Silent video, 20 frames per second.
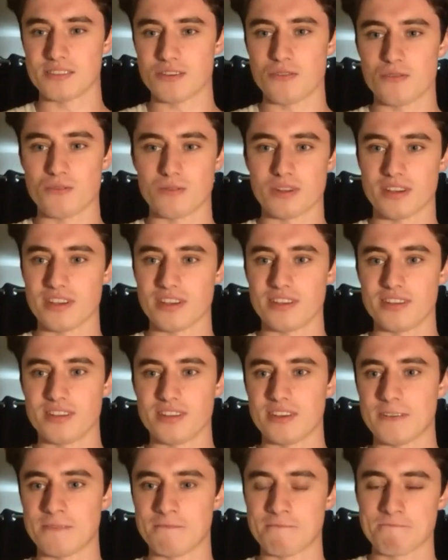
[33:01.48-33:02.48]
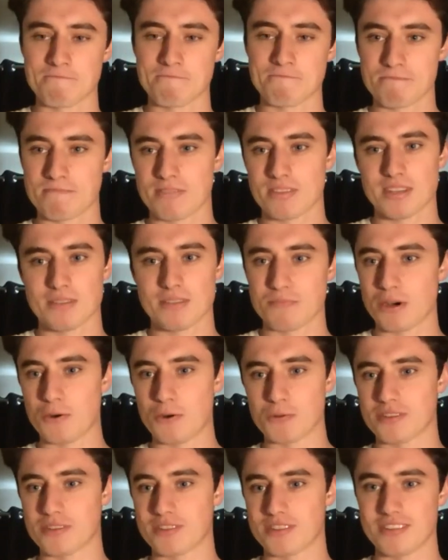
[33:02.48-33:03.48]
own kind of
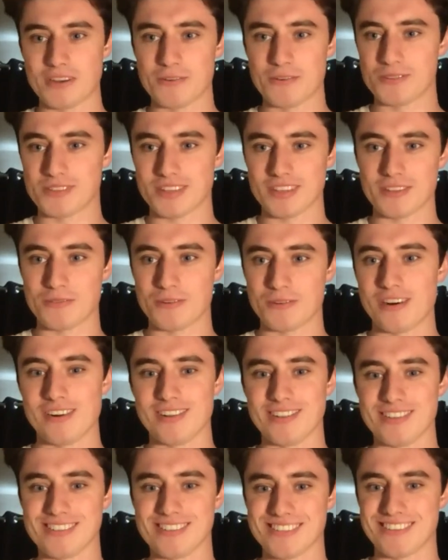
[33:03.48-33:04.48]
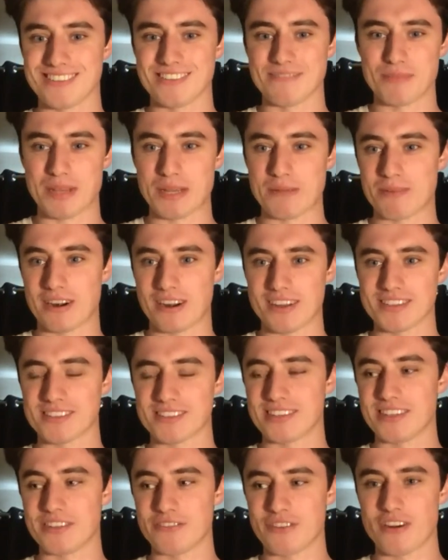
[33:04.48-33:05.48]
post-it notes on the walls and people are
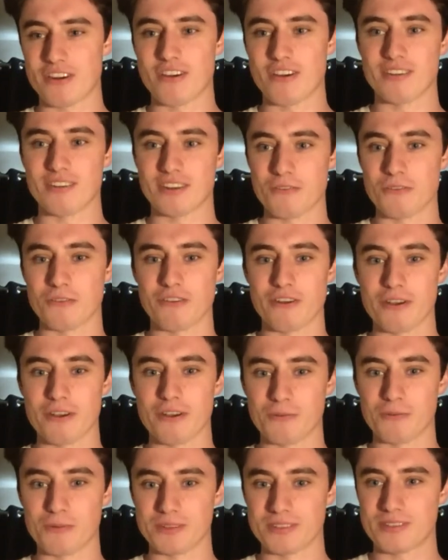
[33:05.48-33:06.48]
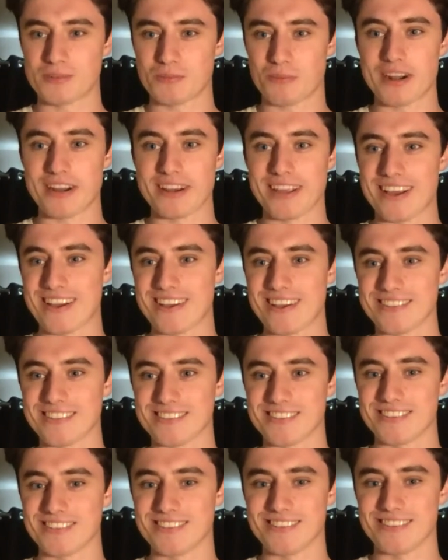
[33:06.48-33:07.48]
constantly drawing going around with spray
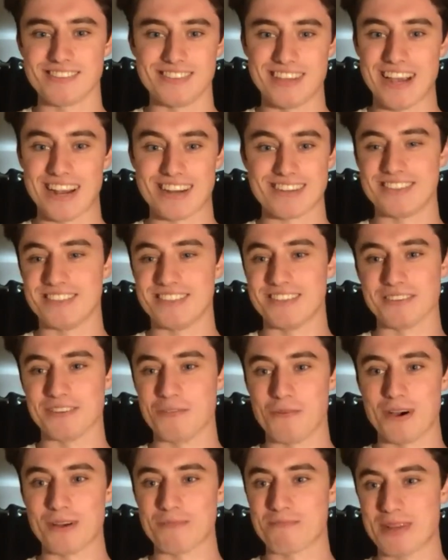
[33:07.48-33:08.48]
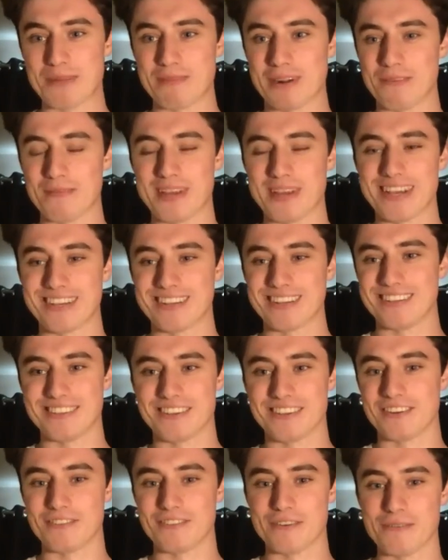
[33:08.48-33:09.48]
cans and you actually don't know what people are making in the
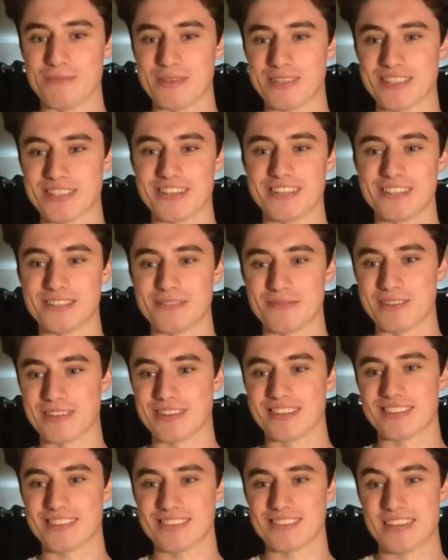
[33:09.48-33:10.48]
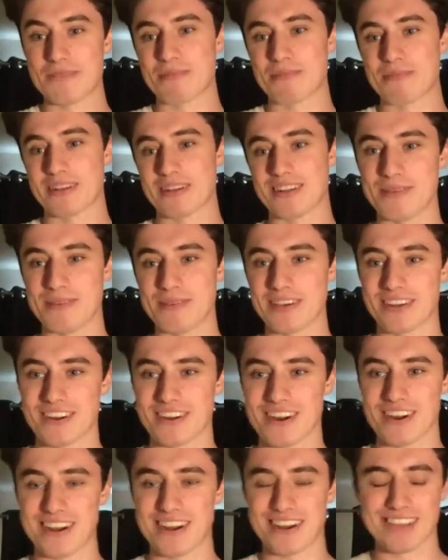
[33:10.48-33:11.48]
other room beside you but it's typically a bit of
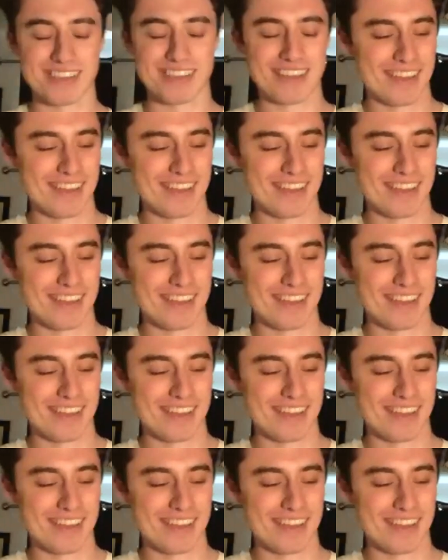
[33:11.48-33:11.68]
crack